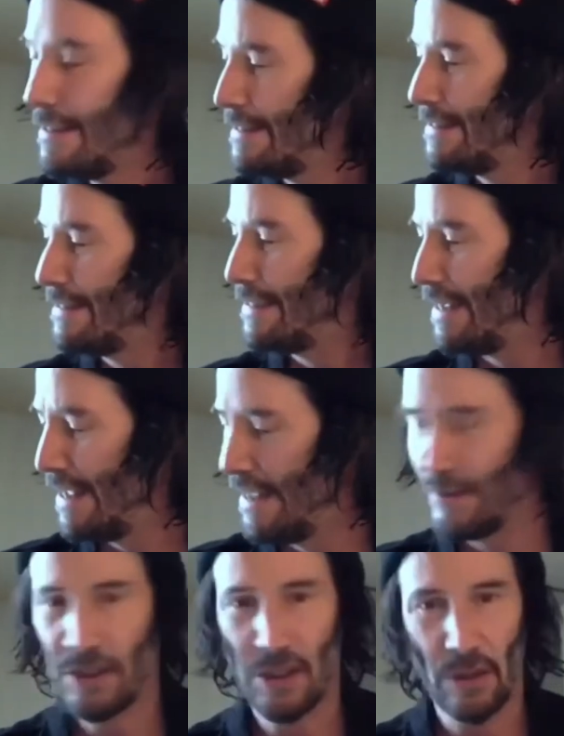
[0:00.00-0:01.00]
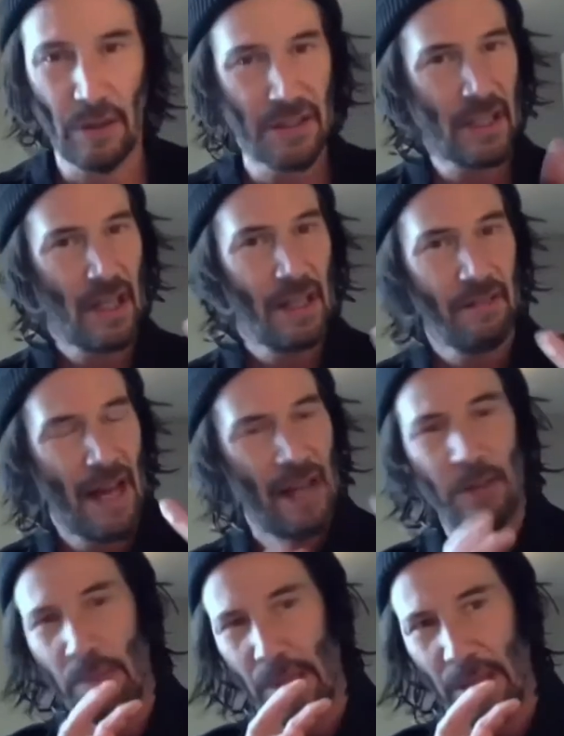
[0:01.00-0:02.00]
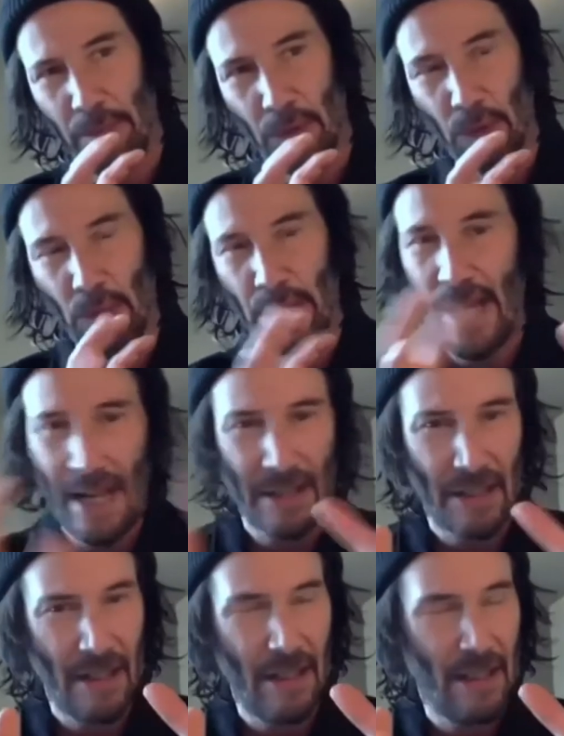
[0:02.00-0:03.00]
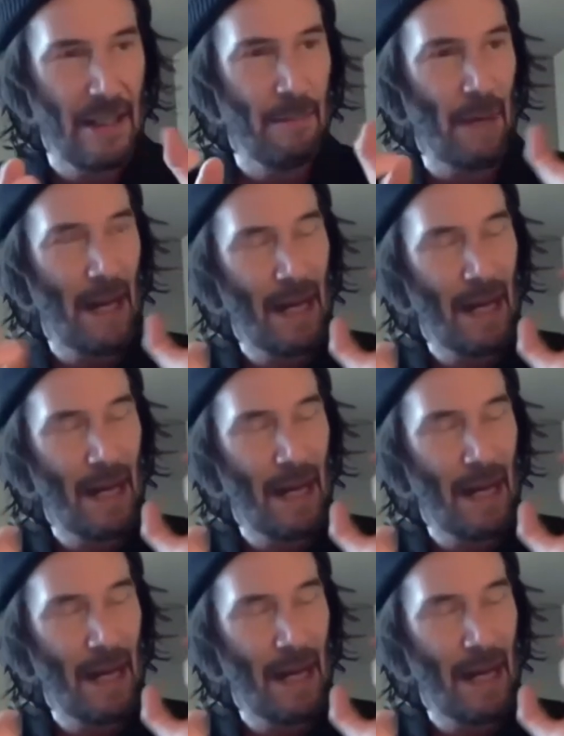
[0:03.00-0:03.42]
And it's kind of, how do people react to him?